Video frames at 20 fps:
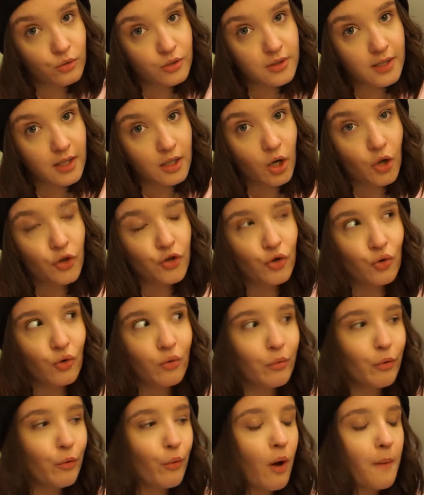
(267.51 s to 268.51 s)
So I got the
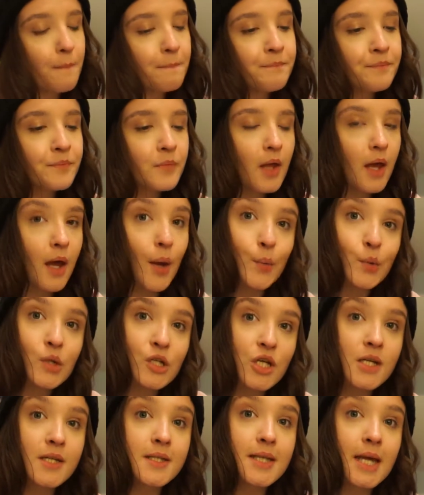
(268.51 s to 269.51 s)
normal one, and we
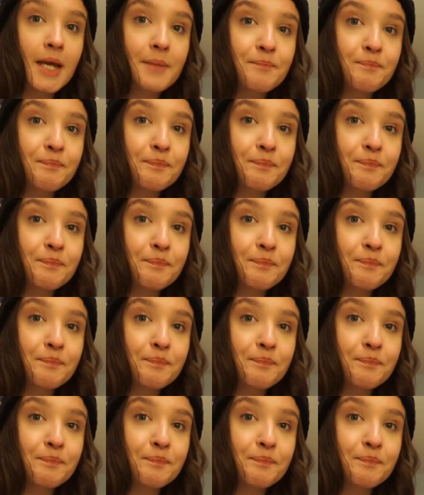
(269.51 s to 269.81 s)
shall see.